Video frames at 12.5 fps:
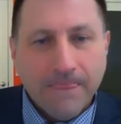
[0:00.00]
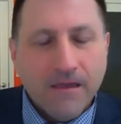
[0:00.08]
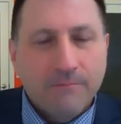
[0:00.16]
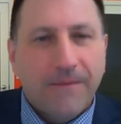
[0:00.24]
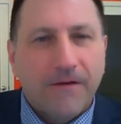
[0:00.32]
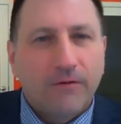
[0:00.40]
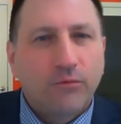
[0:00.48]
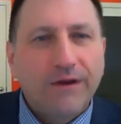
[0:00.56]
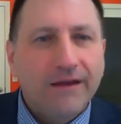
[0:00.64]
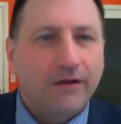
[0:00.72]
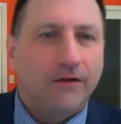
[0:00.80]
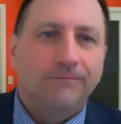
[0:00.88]
But they're
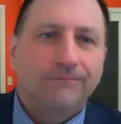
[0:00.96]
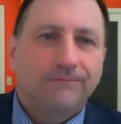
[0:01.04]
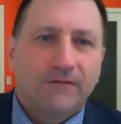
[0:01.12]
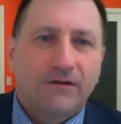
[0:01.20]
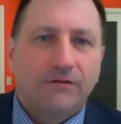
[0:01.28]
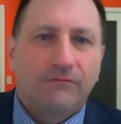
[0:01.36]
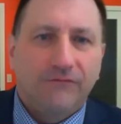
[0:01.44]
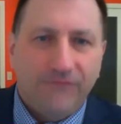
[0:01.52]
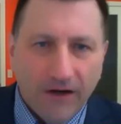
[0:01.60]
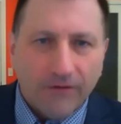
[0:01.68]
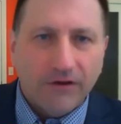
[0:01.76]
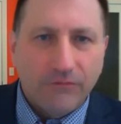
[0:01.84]
real. They're
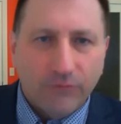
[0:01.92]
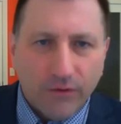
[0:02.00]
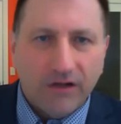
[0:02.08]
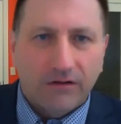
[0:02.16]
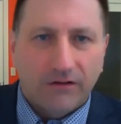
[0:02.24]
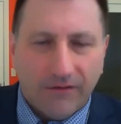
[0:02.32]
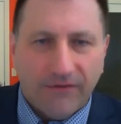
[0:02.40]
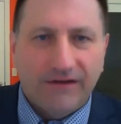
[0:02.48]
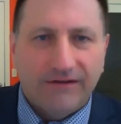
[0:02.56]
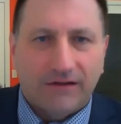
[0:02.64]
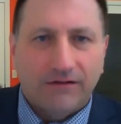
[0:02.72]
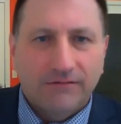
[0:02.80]
very real and authentic.